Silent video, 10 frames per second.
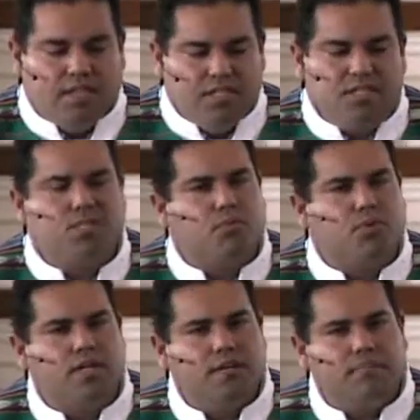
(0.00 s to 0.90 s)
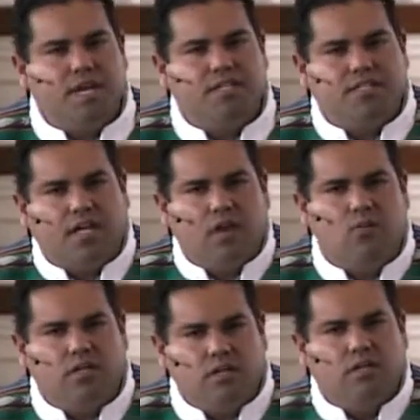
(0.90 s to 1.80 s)
This is pretty amazing. I
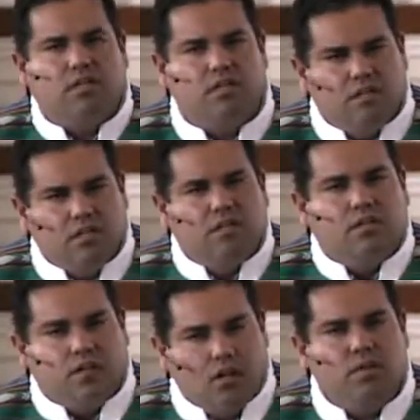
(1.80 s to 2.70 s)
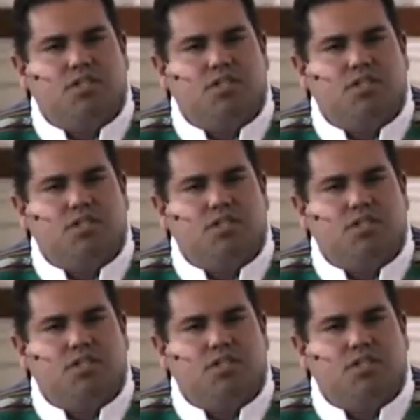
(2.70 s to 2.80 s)
want to